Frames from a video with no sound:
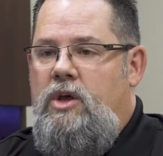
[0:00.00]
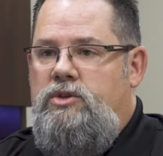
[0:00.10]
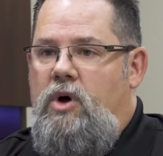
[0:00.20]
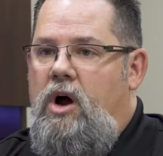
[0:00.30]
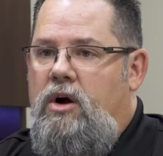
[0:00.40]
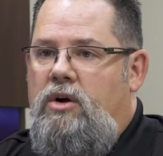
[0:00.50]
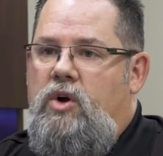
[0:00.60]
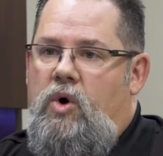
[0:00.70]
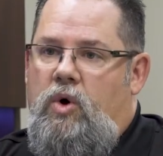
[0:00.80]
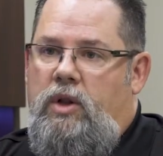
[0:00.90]
So our
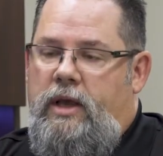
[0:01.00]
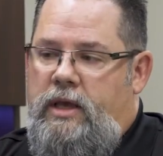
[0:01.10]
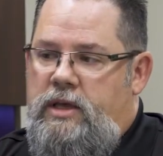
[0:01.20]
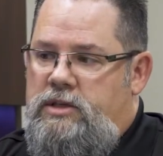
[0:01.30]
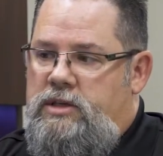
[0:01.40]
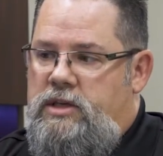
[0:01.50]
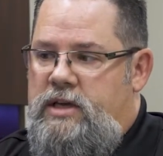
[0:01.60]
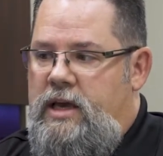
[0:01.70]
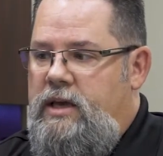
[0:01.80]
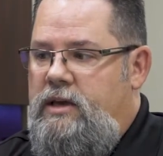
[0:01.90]
goal is to
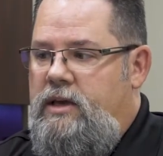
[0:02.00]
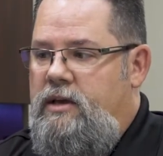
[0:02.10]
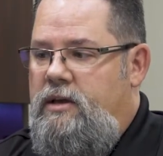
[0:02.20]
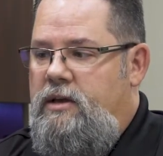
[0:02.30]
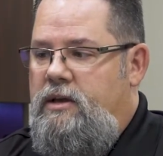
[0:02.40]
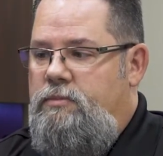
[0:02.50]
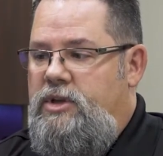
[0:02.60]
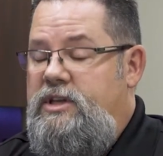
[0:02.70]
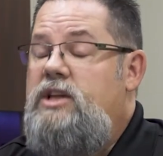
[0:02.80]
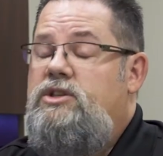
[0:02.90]
take
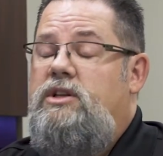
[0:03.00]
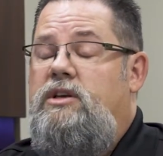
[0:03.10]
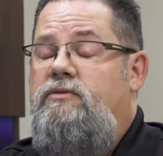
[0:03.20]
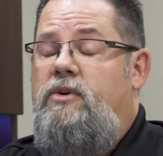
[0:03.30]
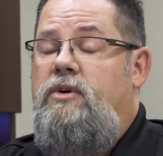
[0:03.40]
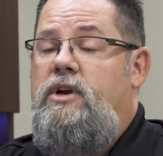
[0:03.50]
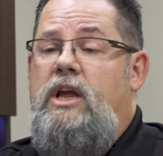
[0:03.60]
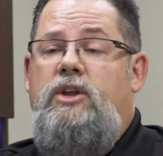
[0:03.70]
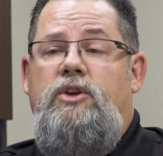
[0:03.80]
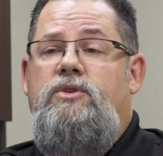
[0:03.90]
potentially for an
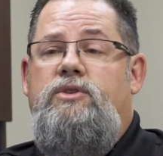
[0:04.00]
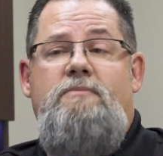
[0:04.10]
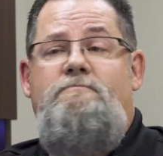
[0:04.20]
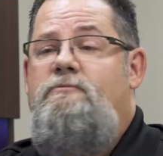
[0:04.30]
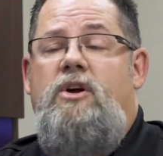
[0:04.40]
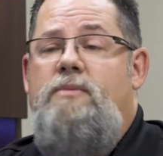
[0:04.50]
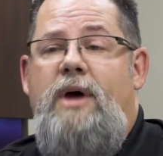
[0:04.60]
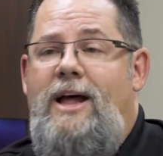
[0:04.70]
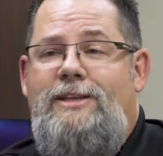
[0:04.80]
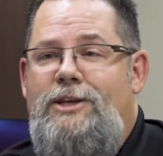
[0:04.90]
end user a very
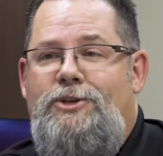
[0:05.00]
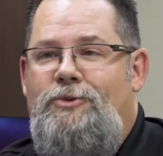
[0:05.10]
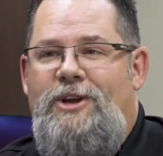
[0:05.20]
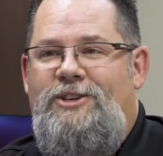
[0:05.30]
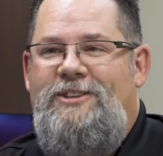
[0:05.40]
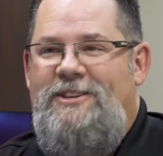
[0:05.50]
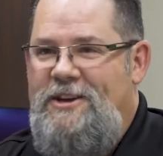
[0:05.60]
bad situation to